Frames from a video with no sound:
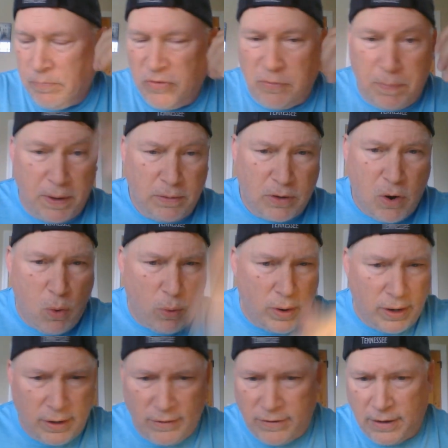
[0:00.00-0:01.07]
spend
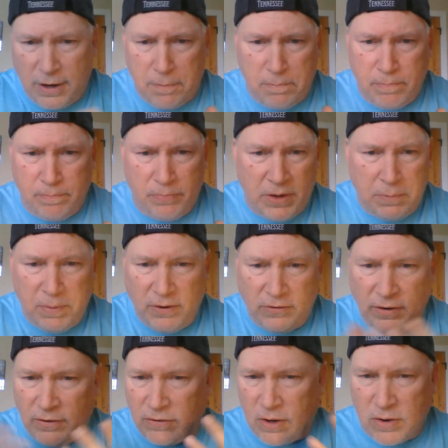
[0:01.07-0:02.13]
coin to get
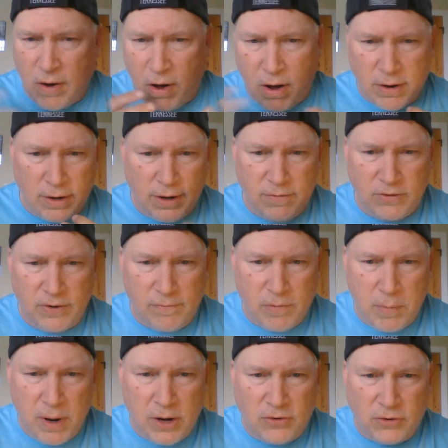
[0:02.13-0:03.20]
NPCs to talk and give us
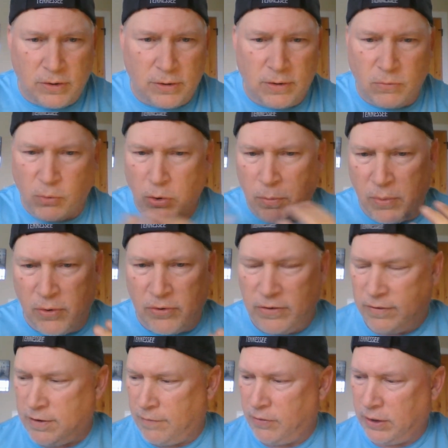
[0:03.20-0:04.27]
information and rumors
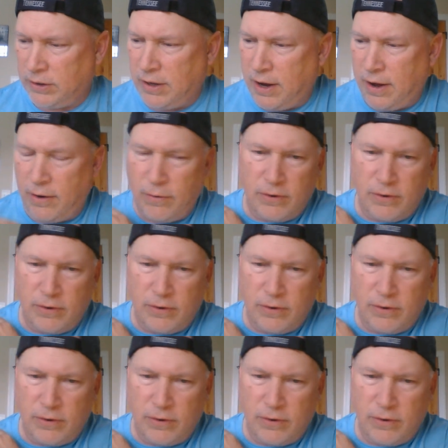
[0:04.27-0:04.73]
and stuff like that,